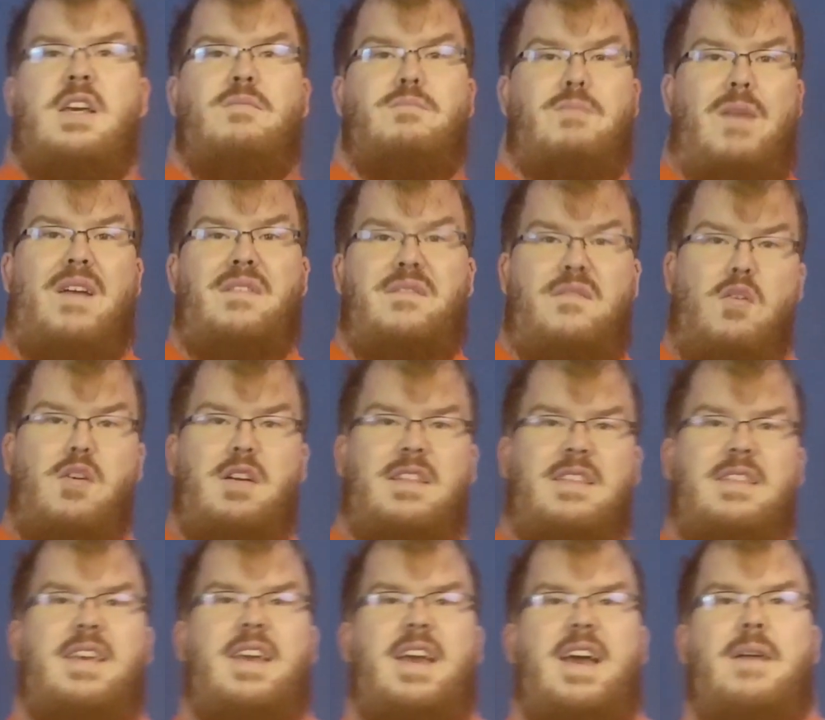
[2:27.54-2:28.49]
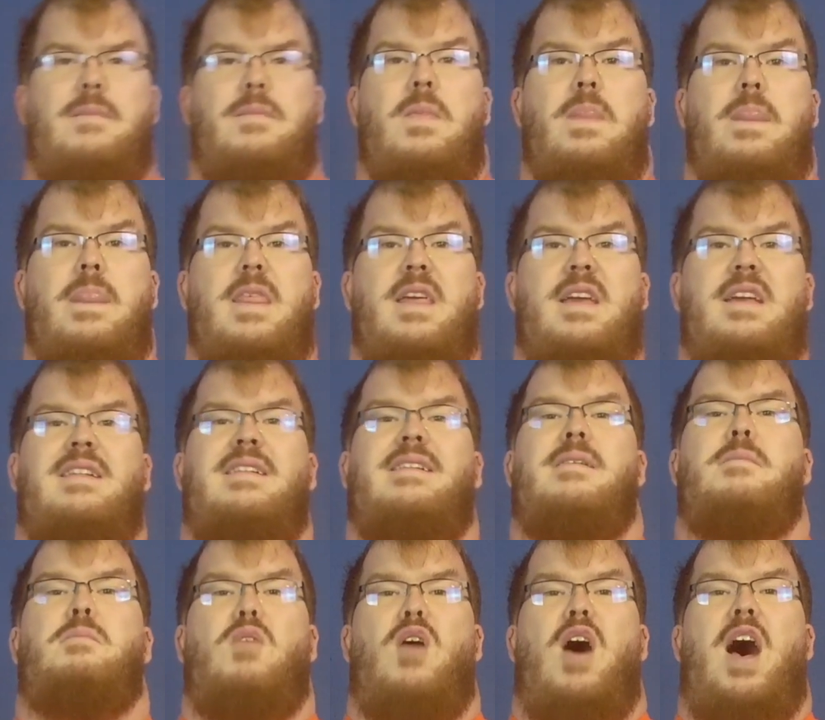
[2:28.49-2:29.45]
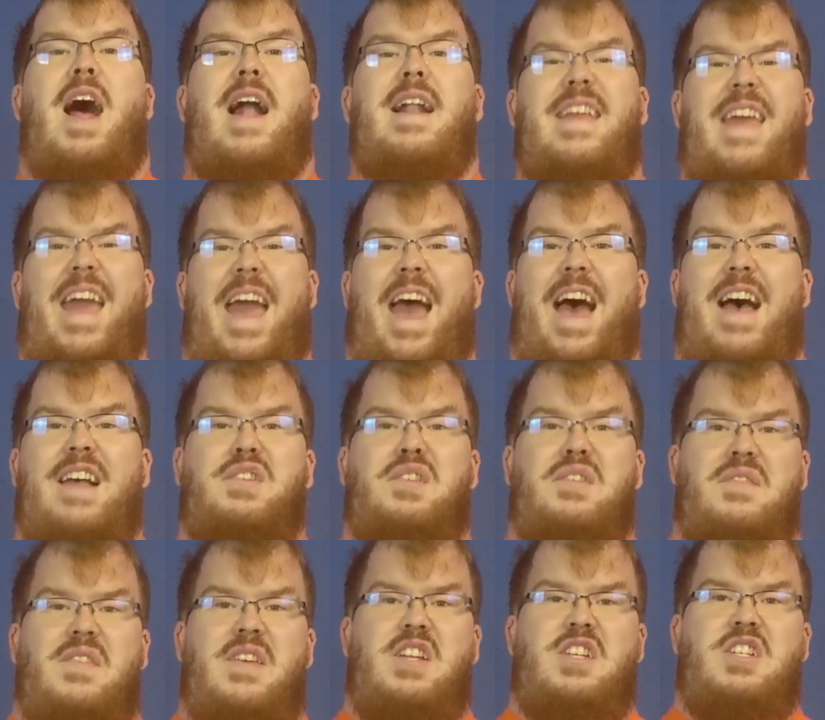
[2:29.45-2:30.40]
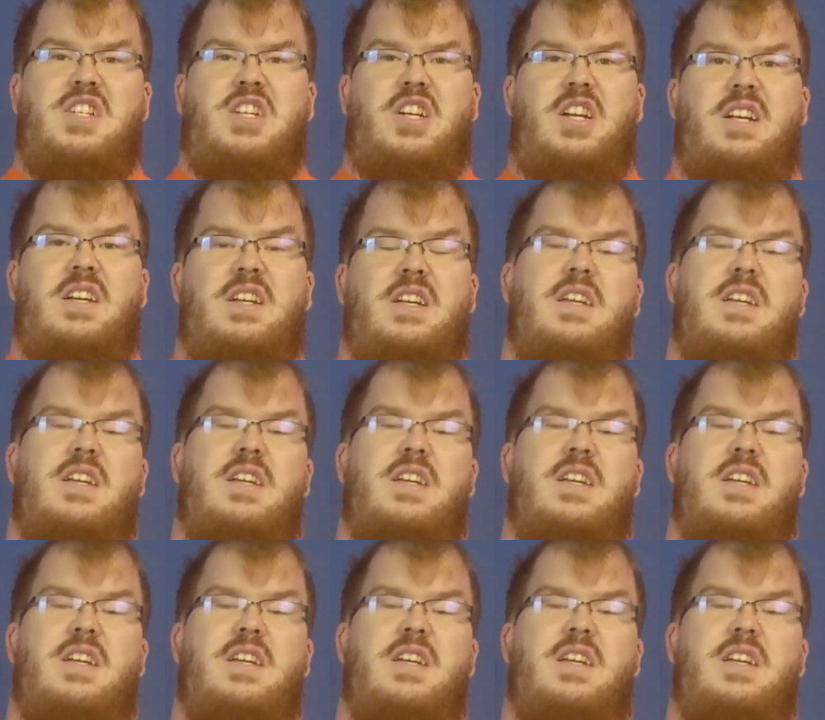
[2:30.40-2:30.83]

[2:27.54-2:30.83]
My fourth tip is the broadcast feature.